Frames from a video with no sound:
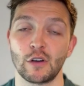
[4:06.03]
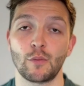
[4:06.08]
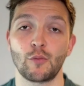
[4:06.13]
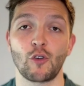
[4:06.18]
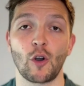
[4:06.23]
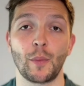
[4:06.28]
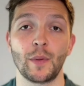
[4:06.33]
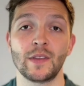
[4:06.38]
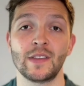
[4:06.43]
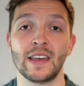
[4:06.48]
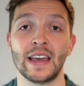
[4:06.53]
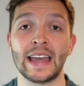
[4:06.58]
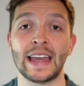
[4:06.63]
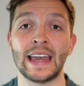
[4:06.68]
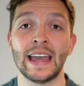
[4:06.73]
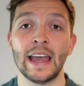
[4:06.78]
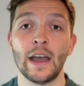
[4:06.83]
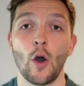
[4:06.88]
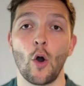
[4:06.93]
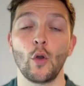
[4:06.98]
a property
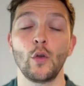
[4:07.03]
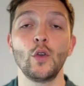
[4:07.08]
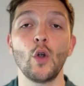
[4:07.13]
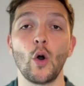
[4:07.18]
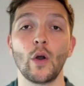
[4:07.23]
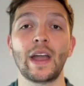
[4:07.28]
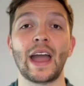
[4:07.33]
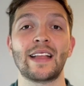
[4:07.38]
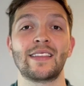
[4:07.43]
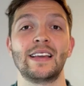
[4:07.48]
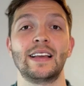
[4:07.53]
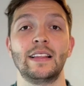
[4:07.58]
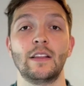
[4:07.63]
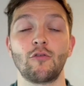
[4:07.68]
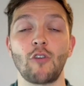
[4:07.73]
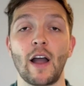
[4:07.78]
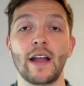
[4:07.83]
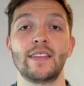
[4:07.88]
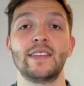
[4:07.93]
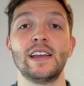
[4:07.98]
or not getting the
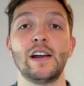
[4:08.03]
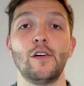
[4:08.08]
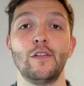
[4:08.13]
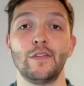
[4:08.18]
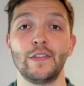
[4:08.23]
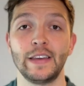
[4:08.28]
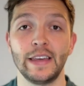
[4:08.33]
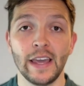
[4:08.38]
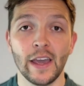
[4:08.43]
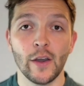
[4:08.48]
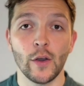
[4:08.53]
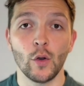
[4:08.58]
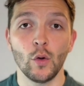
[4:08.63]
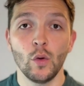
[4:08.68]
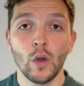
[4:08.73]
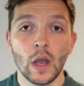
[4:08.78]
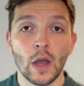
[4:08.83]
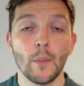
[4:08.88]
right deal for you